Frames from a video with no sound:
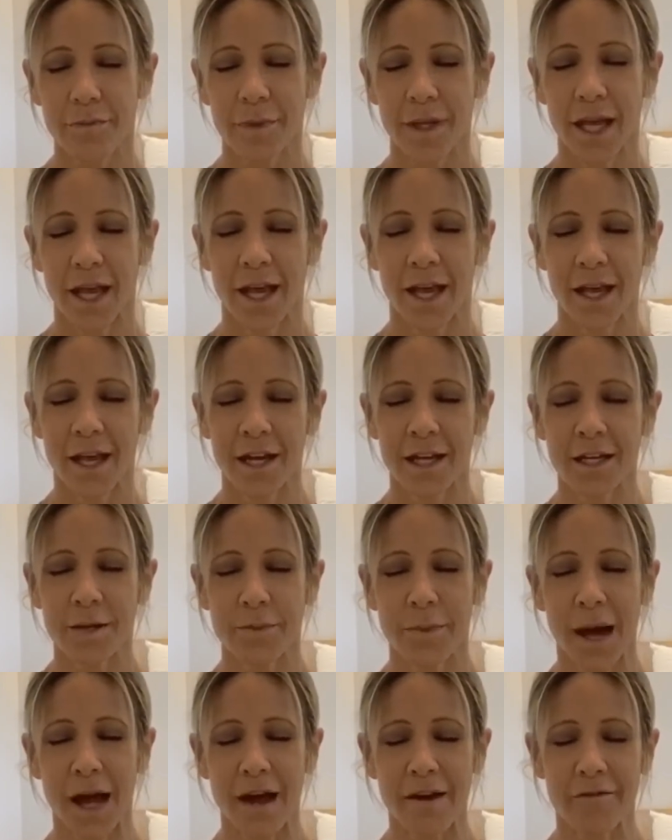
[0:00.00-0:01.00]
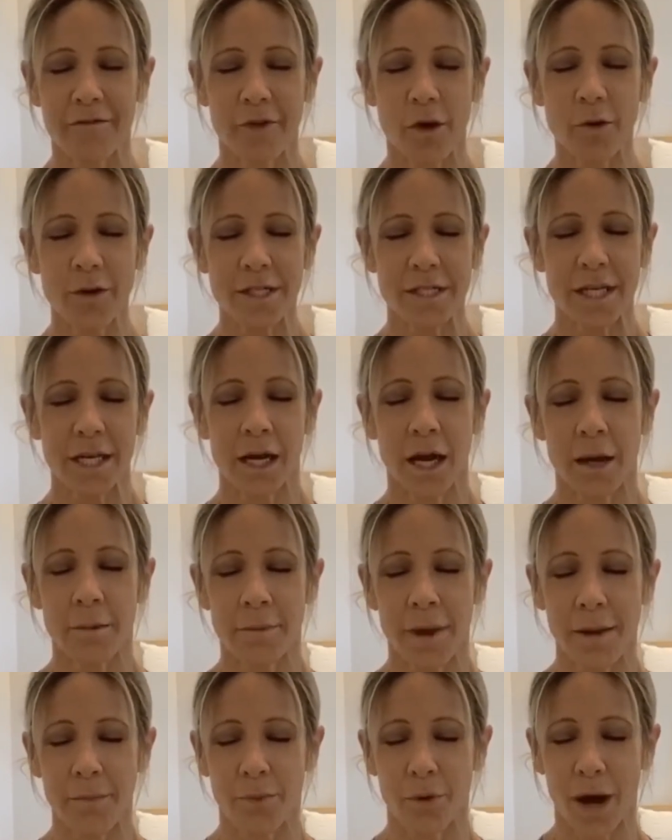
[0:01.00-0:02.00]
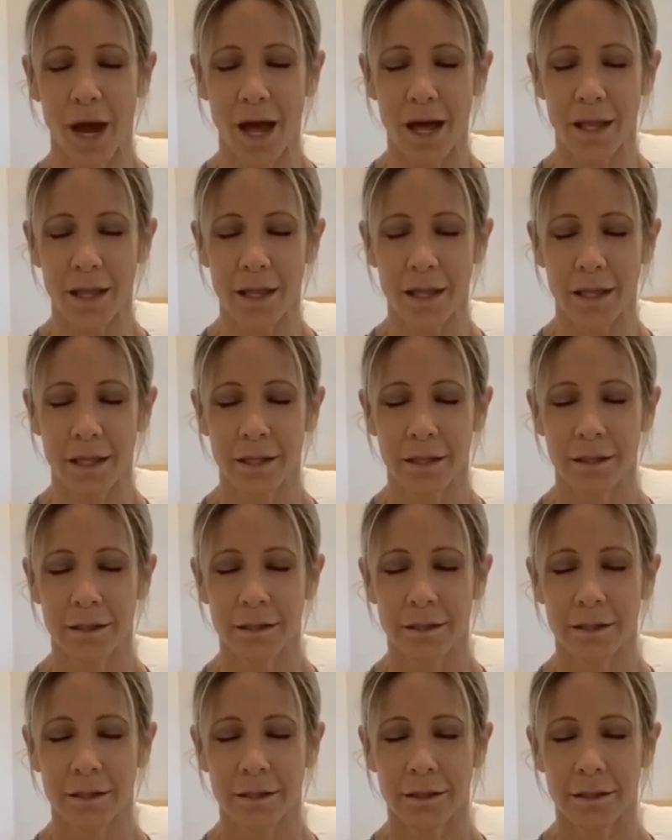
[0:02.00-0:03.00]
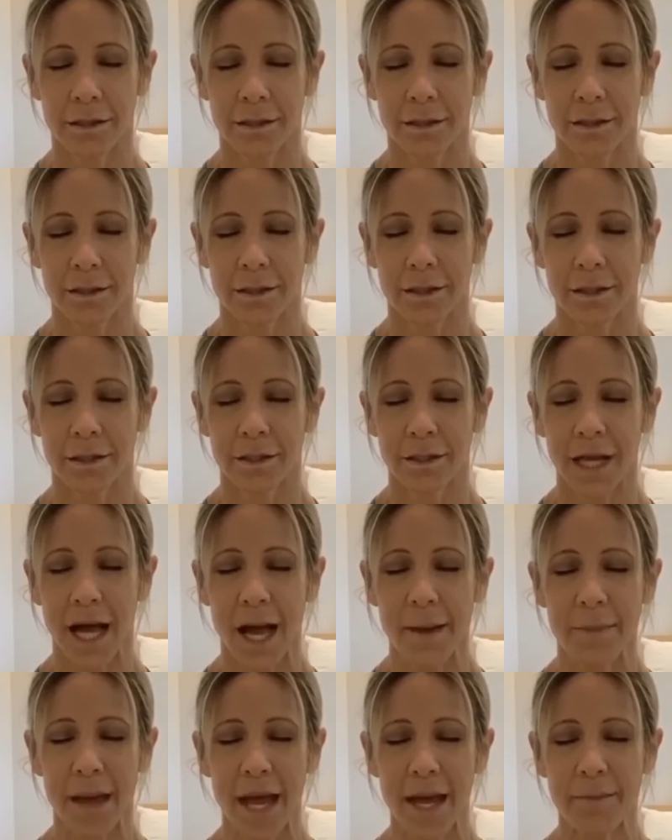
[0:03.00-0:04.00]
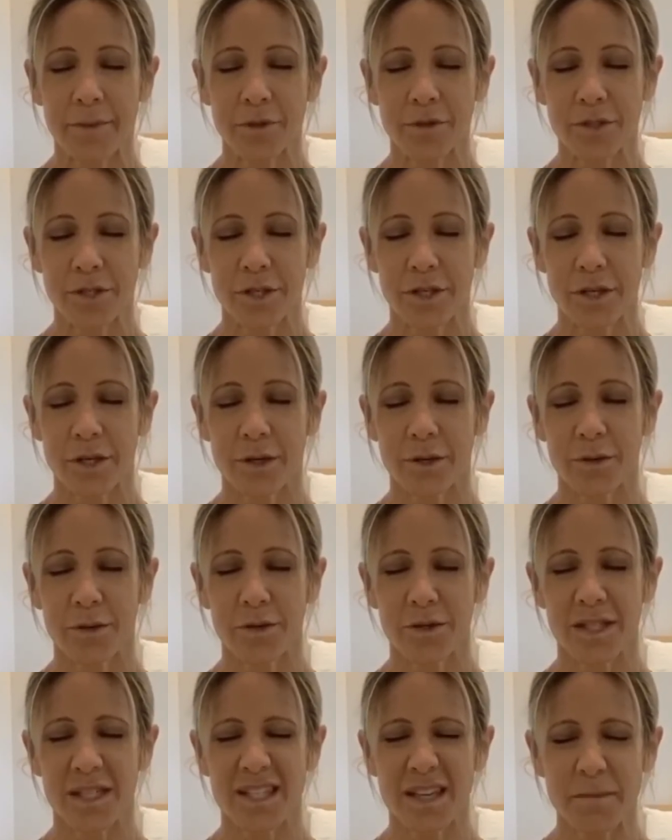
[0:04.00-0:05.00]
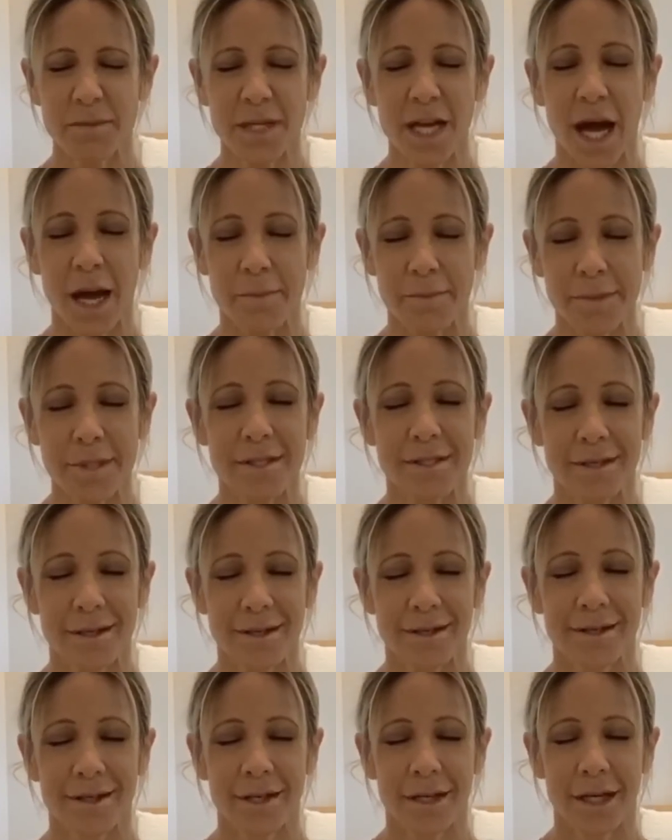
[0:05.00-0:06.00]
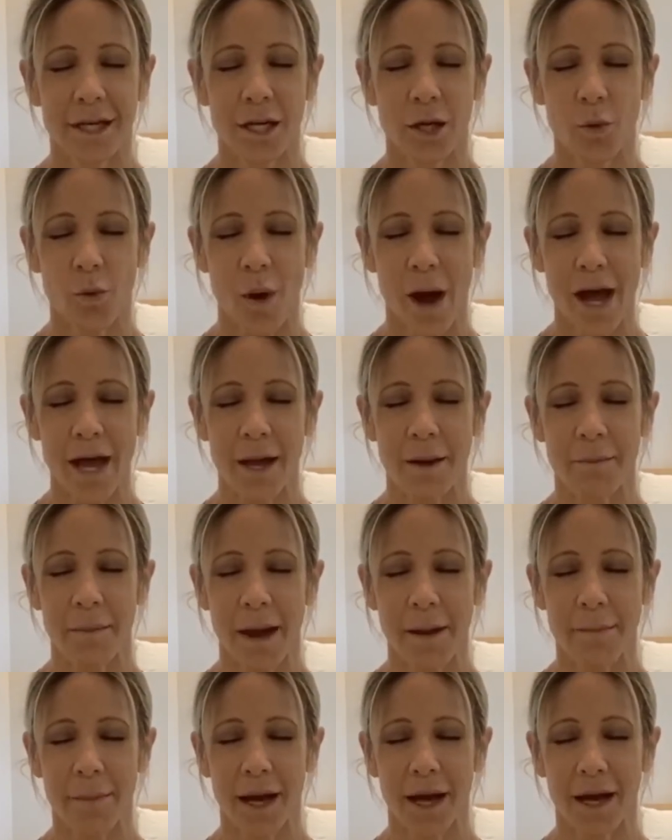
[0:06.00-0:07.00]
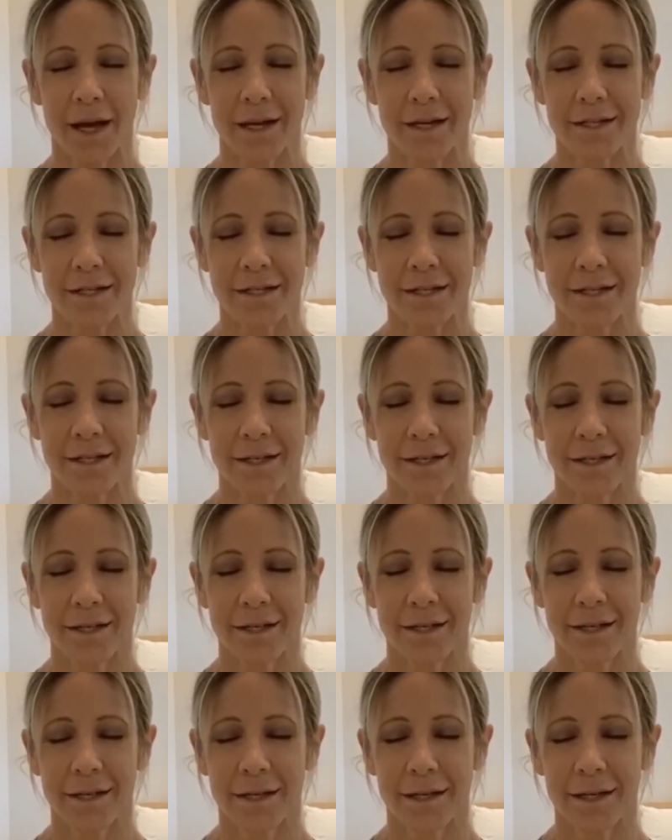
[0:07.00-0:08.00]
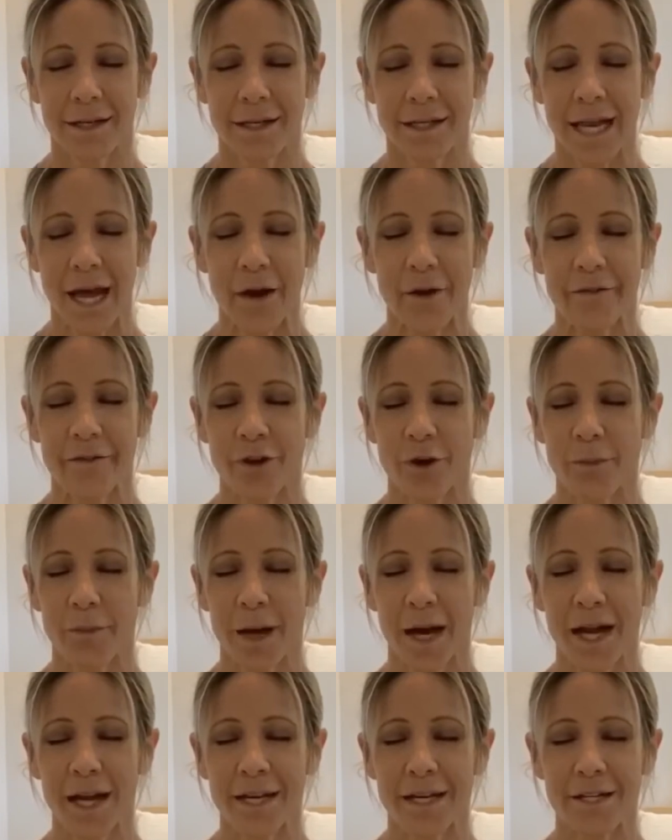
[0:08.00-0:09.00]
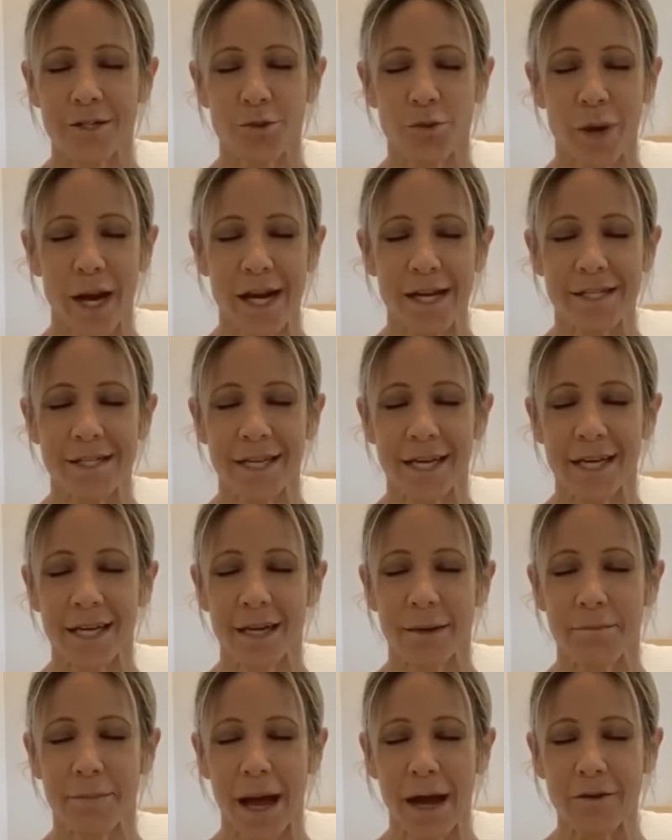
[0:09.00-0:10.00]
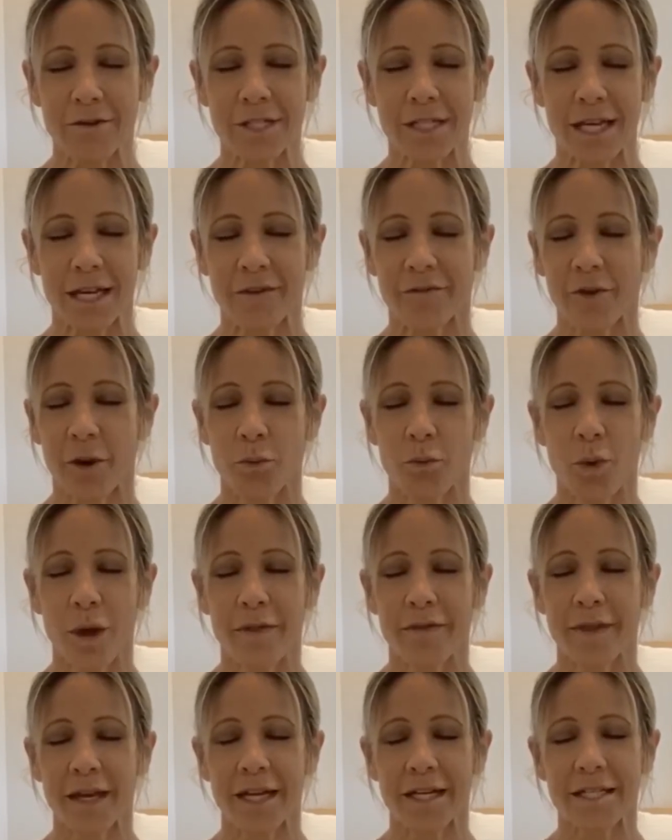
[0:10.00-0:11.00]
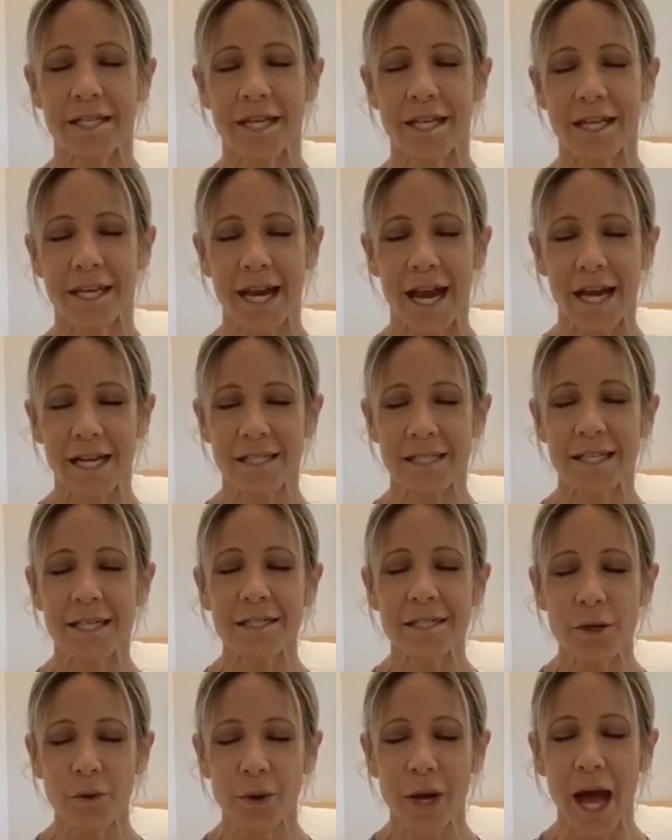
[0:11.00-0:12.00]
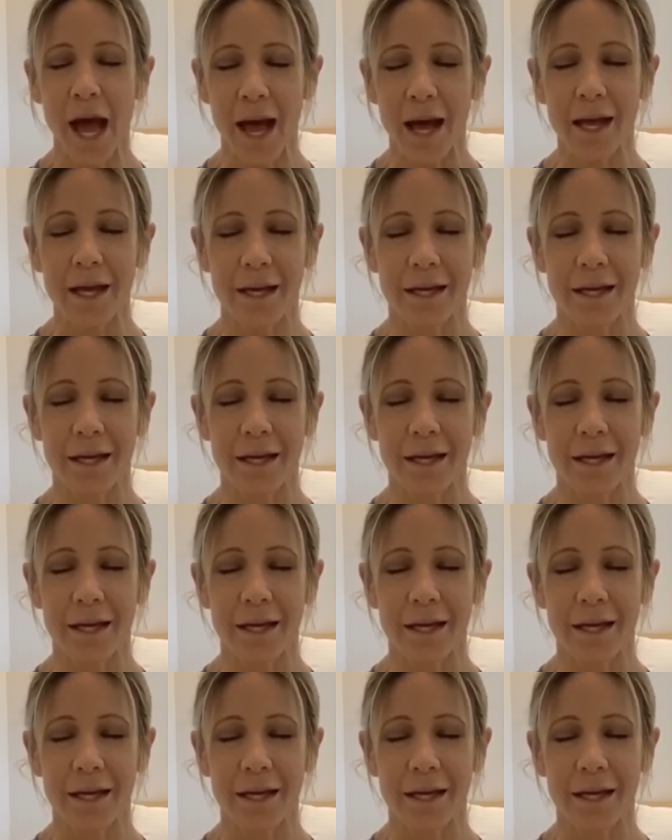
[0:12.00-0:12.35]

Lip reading: And by focusing on my breath, I'm able to sometimes quiet my mind. Now, if your mind is racing and bouncing from one thing to the next, it's okay.